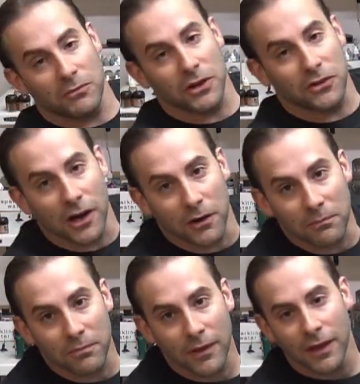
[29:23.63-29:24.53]
you don't.
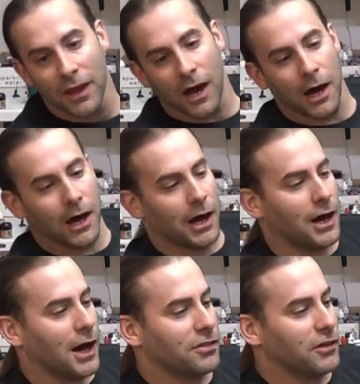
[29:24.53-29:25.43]

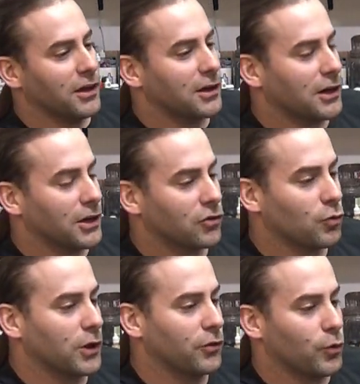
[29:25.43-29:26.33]
I think
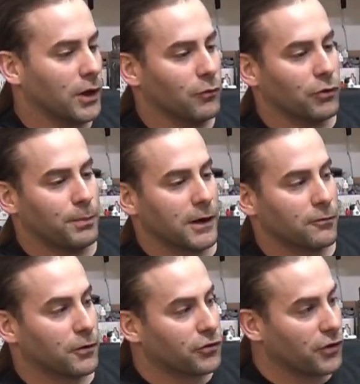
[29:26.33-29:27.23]
2020 was better
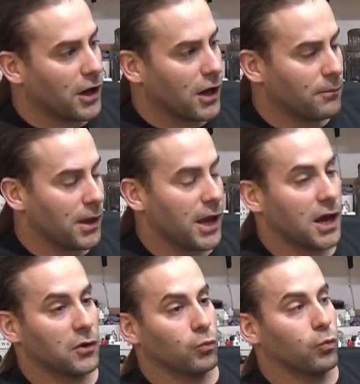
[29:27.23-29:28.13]
for some
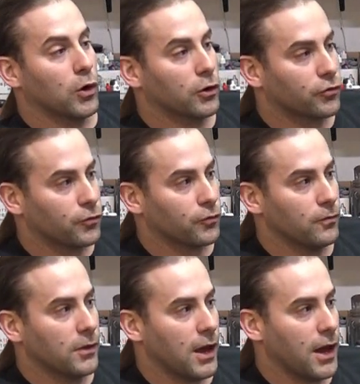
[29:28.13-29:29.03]
and worse
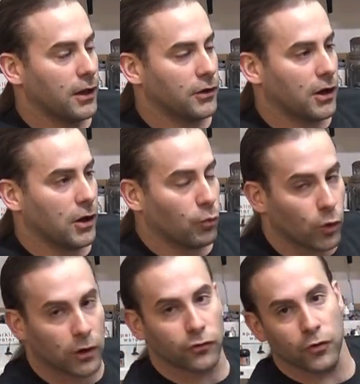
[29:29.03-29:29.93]
and
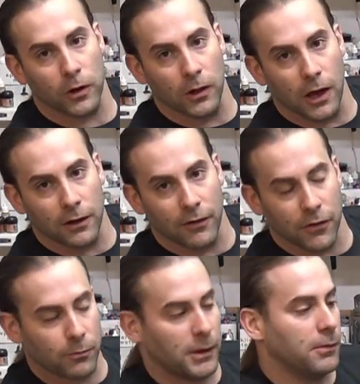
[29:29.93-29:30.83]
worse for a lot of
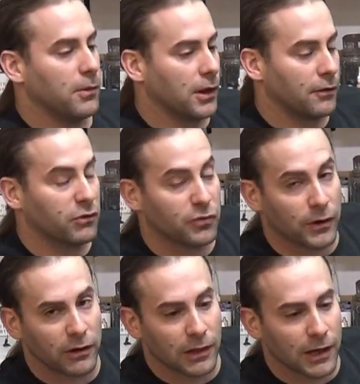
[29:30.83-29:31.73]
other people. I was
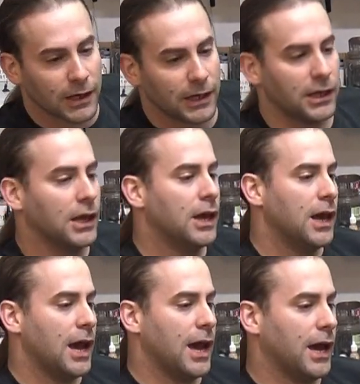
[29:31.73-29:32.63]
very lucky,
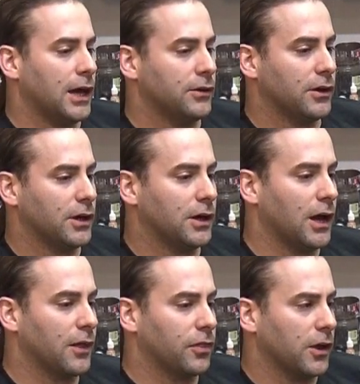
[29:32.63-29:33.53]
and
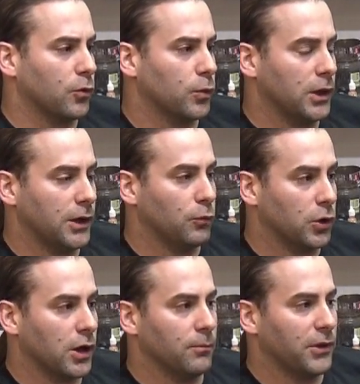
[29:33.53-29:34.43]
I think it really will
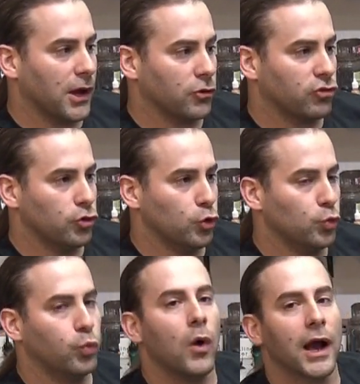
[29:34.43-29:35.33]
come down to
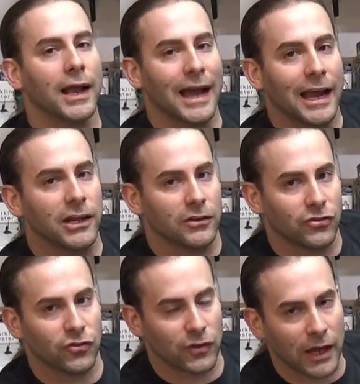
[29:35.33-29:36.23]
what kind of
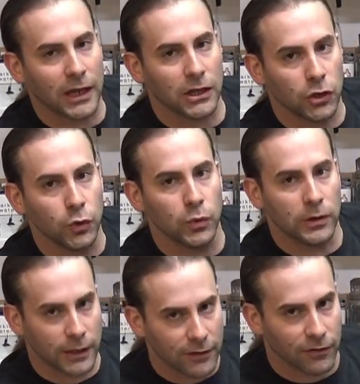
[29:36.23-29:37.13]
state you
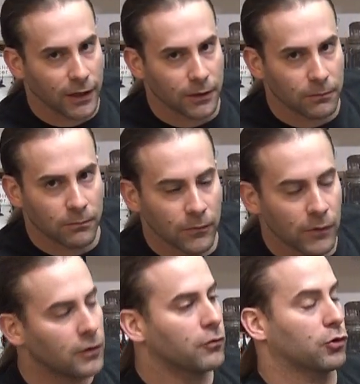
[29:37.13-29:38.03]
live in
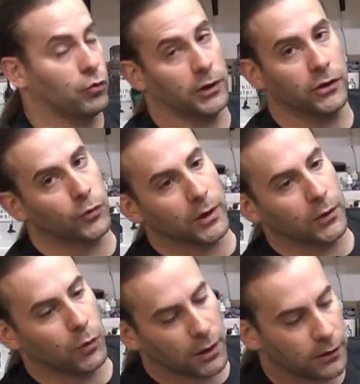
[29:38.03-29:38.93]
for
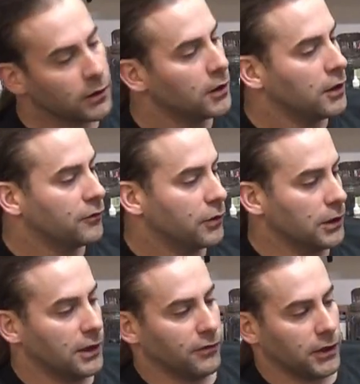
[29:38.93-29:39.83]
2021. If you
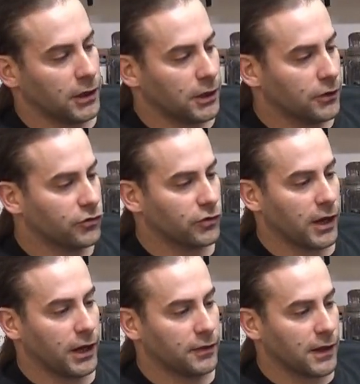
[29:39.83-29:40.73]
live in a
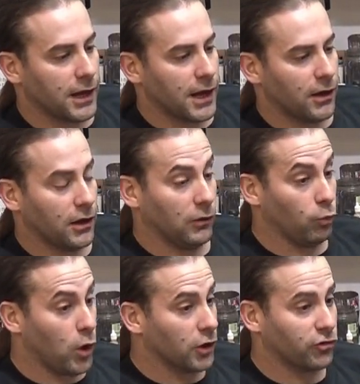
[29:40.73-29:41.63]
state that
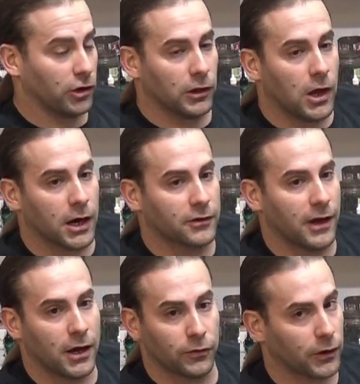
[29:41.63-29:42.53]
wants you to lock
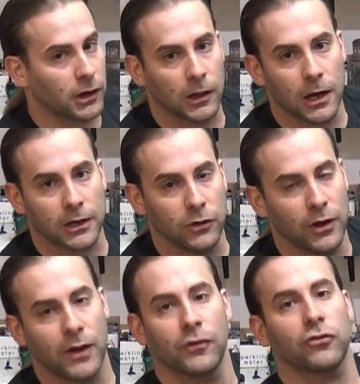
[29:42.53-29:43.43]
down, they're going to lock you
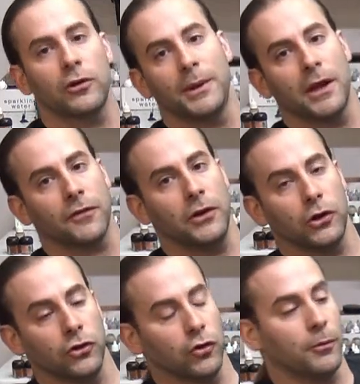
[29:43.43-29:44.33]
down. There's going to be nothing you
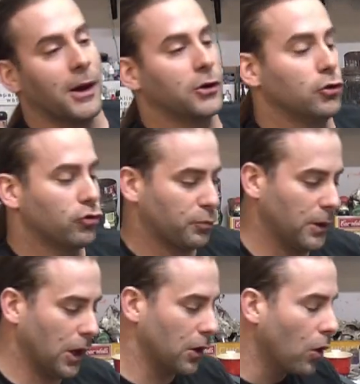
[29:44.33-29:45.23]
can do about it. You'll just be
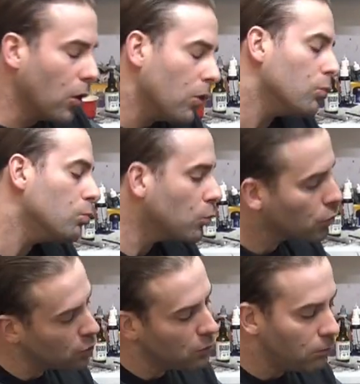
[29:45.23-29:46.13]
like,
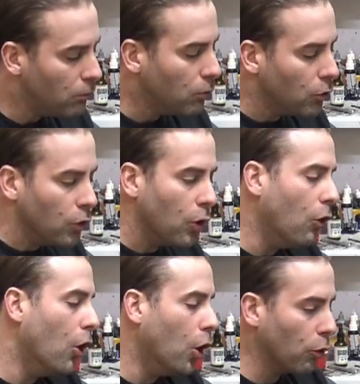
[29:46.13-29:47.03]

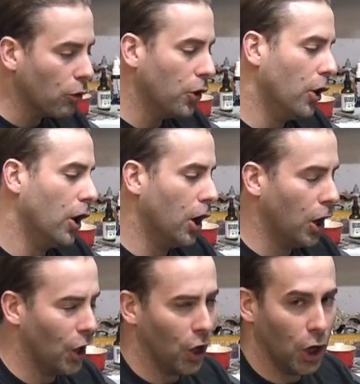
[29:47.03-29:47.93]

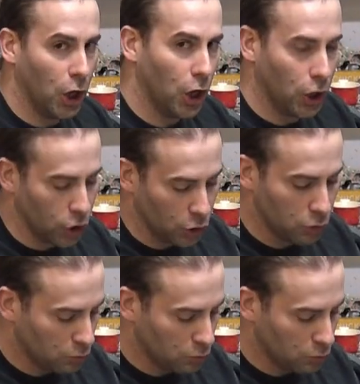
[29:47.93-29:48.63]
okay.